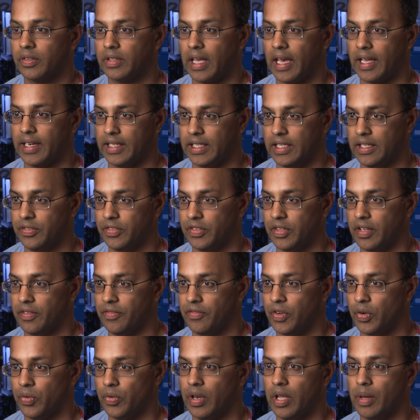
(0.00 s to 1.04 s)
It kind of gives the
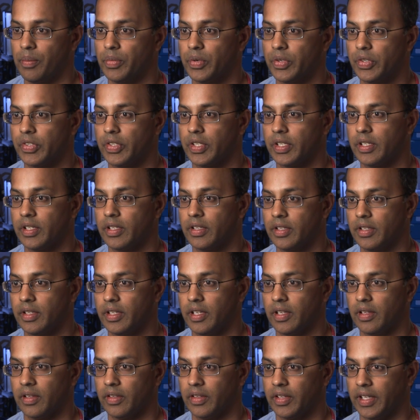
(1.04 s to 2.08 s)
phone numbers and
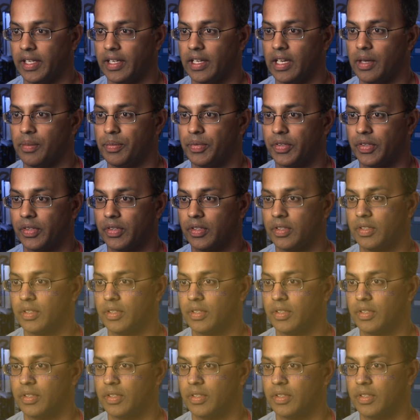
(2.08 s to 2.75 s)
the link-ups.